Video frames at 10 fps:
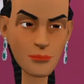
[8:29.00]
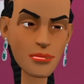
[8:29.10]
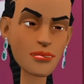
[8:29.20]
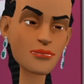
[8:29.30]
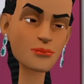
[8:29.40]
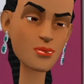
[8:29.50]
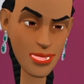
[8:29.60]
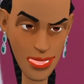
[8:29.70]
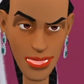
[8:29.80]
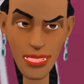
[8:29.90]

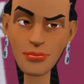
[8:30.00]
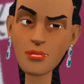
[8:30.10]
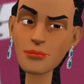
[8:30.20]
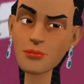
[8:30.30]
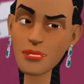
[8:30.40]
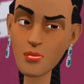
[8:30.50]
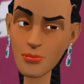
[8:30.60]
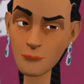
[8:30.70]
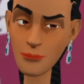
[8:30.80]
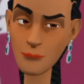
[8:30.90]
Listen, there's no big
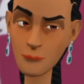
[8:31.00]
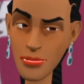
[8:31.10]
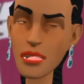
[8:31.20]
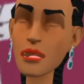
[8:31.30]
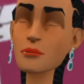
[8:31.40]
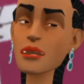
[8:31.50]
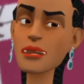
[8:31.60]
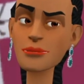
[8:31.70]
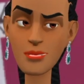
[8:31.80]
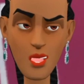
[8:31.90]
deal here. Okay, I
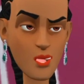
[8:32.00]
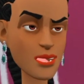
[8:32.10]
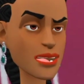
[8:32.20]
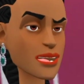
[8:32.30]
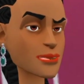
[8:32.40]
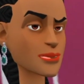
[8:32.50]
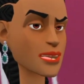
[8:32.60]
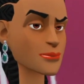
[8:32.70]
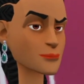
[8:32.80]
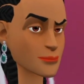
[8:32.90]
registered at a
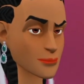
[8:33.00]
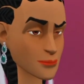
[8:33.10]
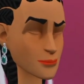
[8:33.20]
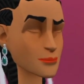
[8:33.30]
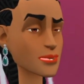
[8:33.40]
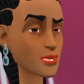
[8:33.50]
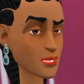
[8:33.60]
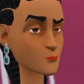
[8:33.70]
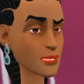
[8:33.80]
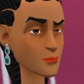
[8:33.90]
gym.
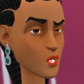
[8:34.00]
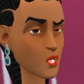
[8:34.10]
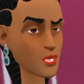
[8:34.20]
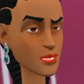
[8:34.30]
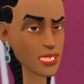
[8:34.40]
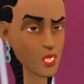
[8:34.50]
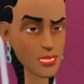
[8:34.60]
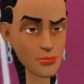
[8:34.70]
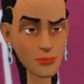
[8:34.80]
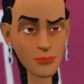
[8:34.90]
Okay, and I was working
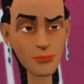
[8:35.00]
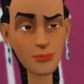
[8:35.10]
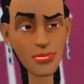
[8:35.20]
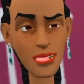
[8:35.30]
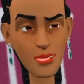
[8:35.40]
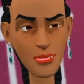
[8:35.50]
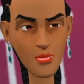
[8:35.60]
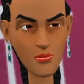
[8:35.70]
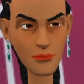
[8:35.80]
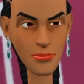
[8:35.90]
out. And he
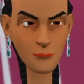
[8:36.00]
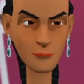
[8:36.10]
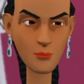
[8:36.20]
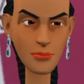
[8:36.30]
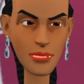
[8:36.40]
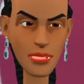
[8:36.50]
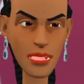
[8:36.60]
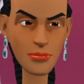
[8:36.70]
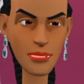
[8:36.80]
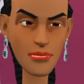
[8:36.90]
happens to be
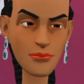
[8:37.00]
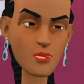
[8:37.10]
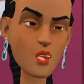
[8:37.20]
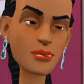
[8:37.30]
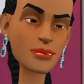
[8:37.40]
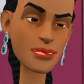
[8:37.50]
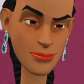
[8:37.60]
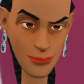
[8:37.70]
my gym instructor.